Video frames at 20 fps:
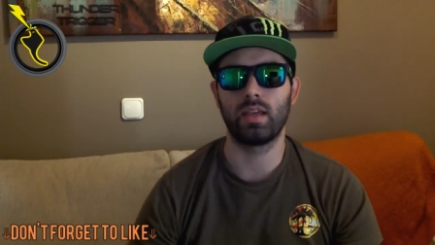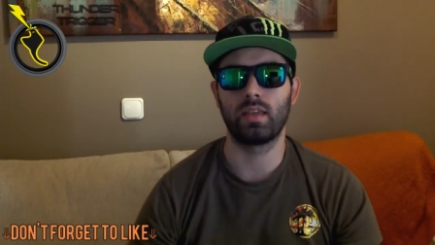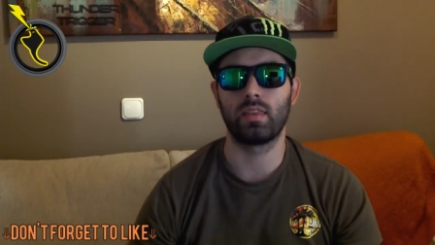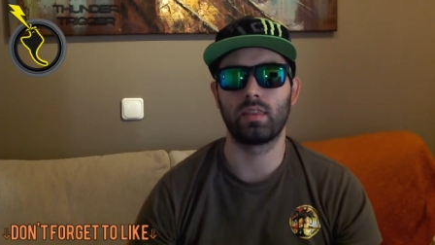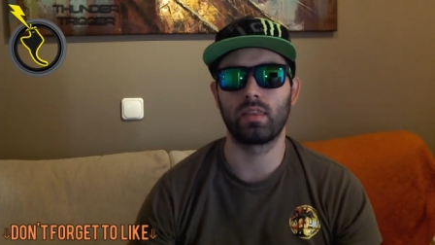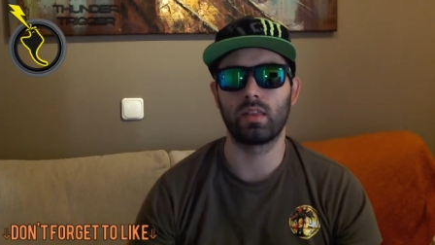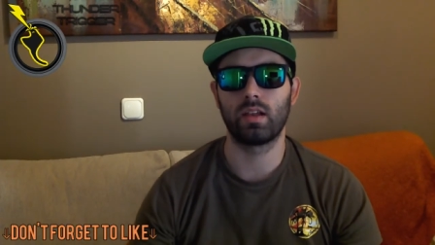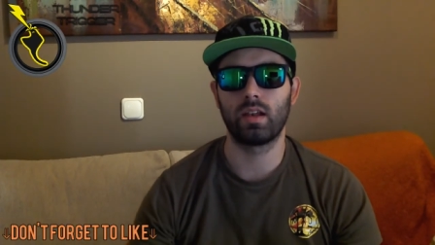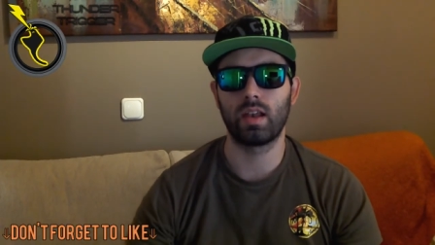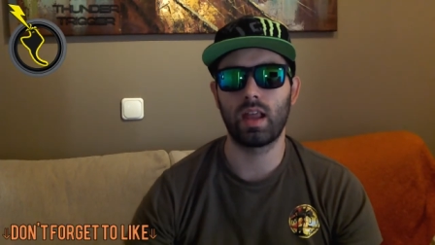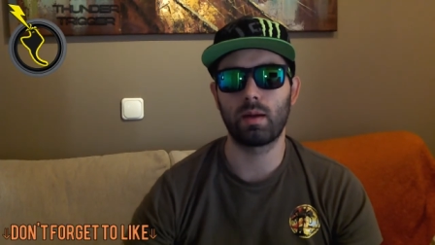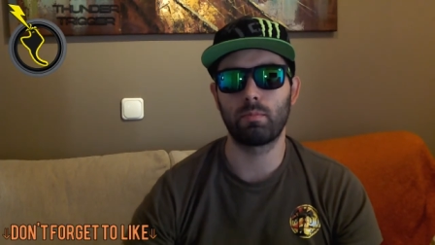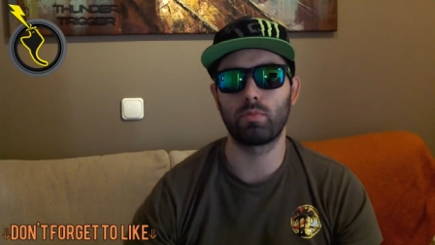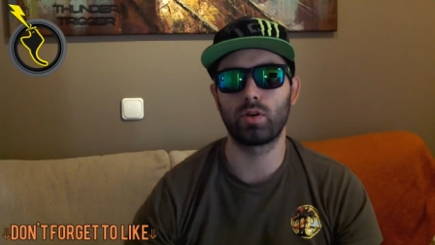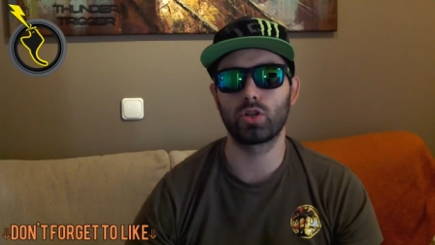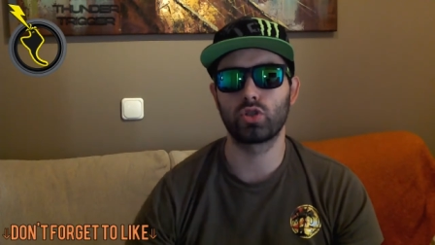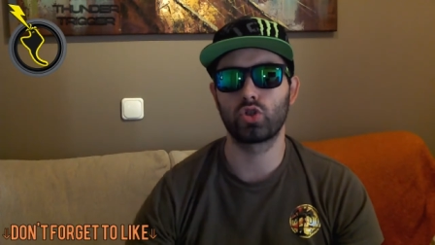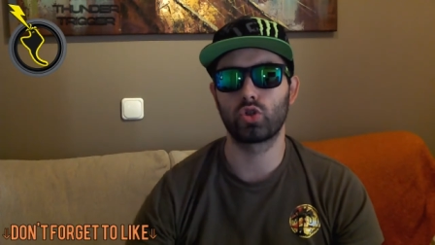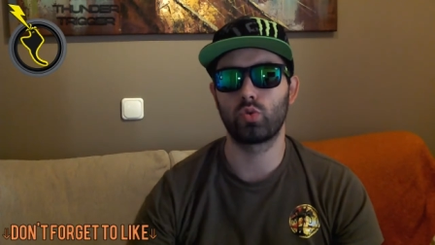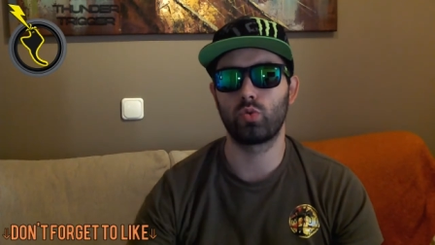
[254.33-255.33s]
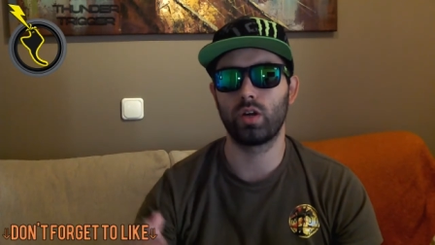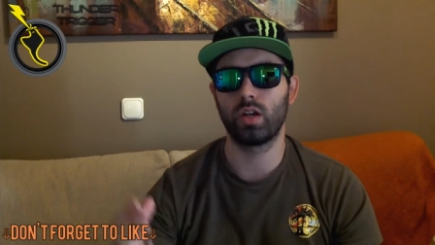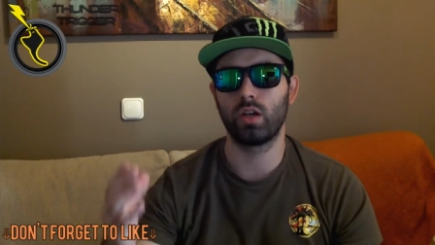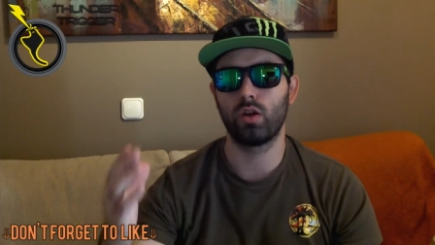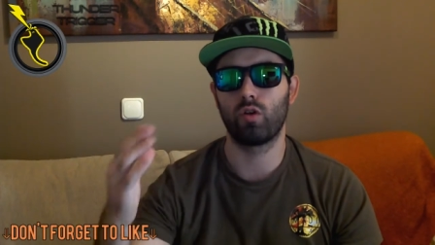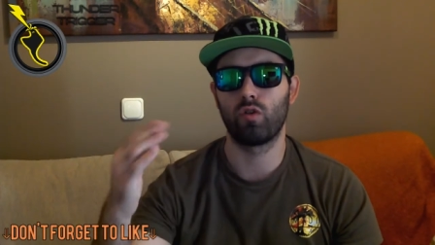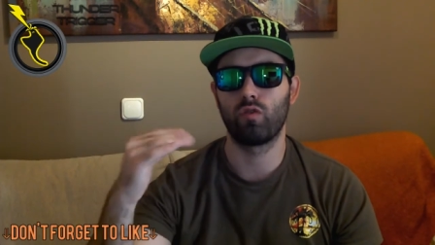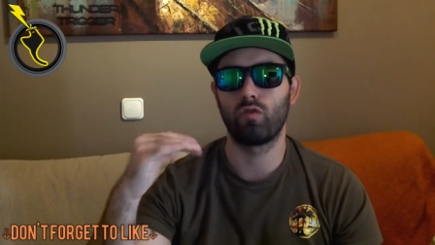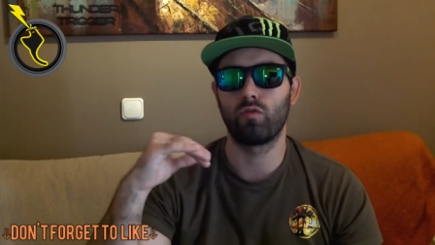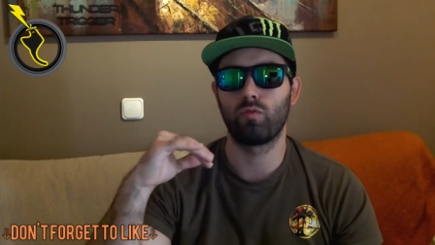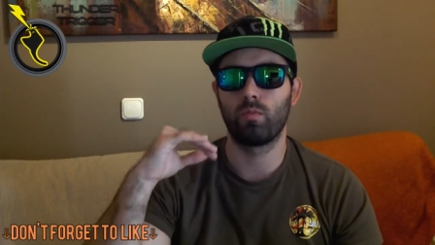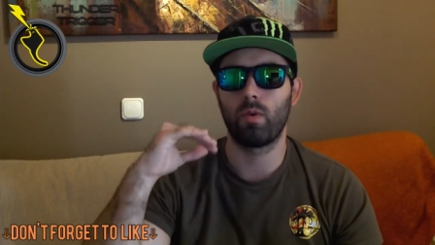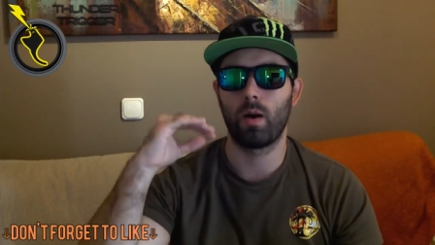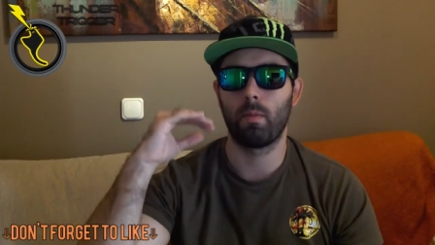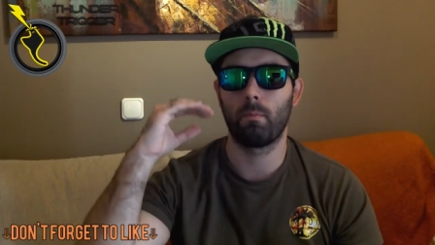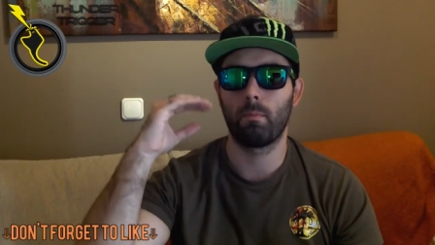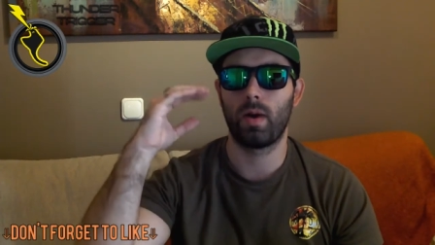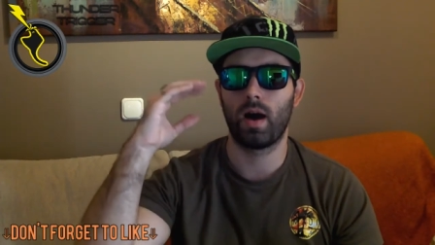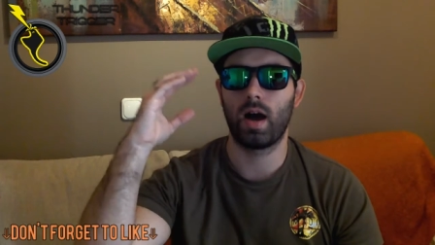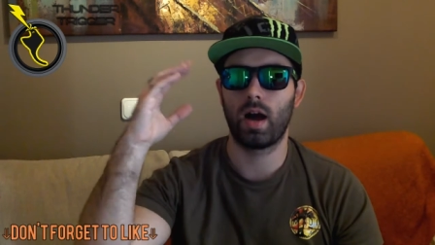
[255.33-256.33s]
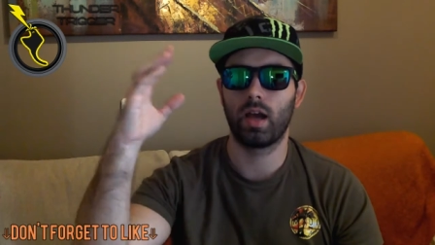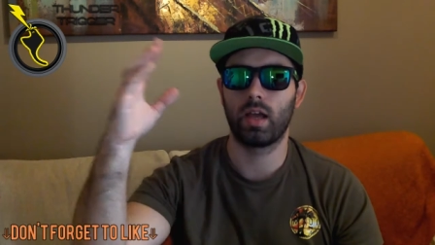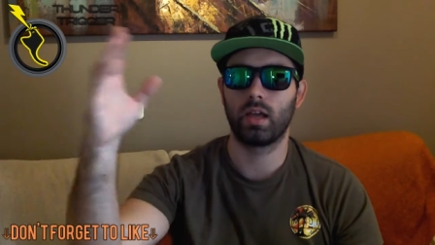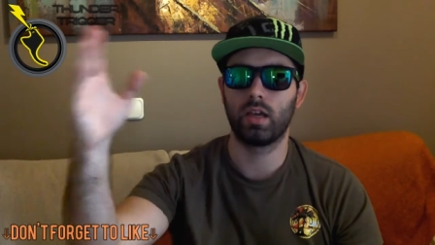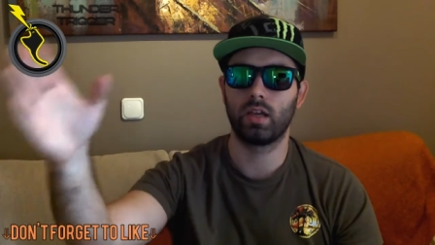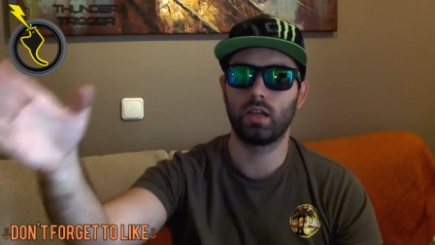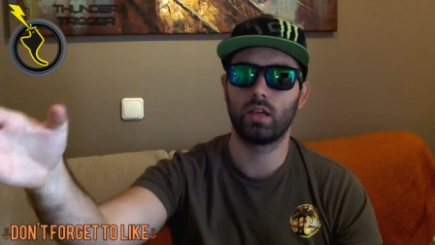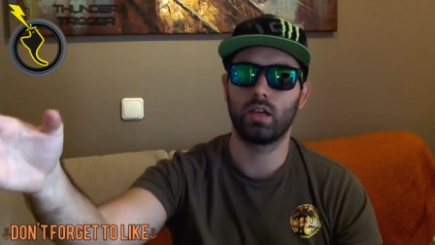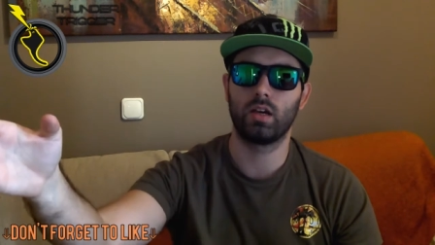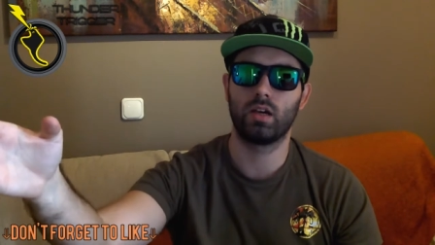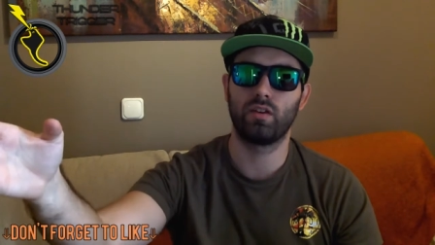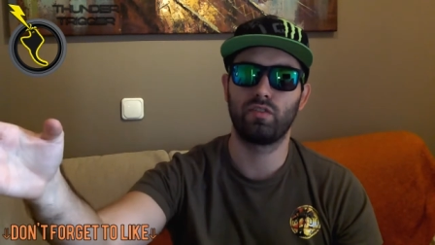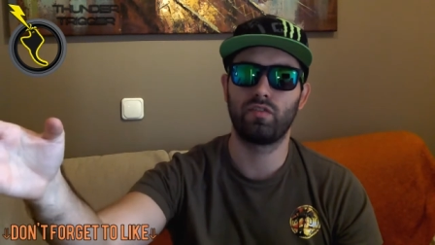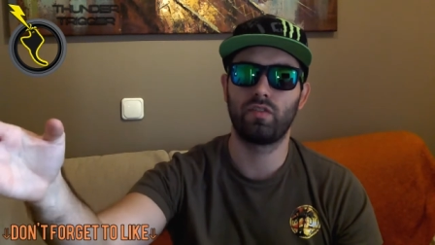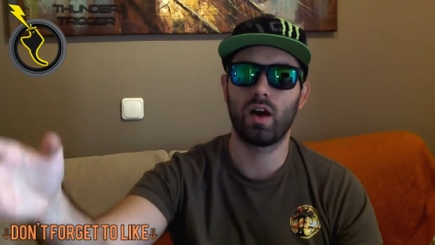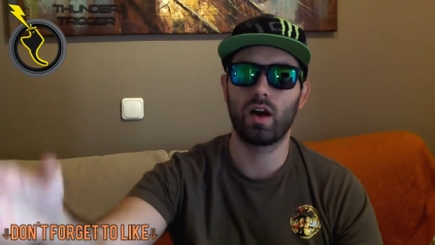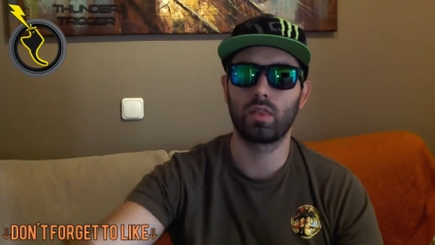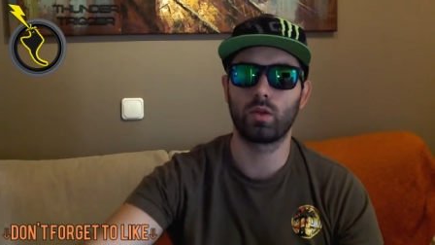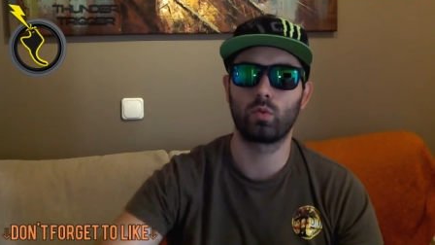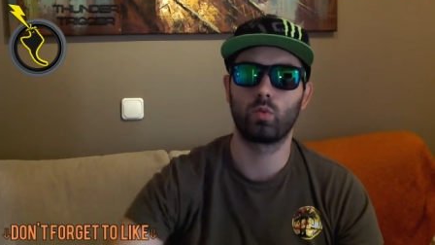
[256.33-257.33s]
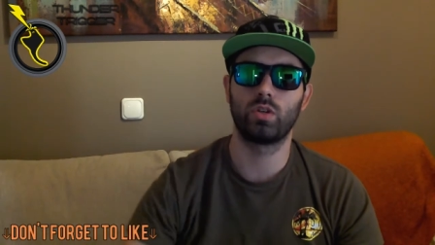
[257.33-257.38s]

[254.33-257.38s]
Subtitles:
in the laboratory of my father,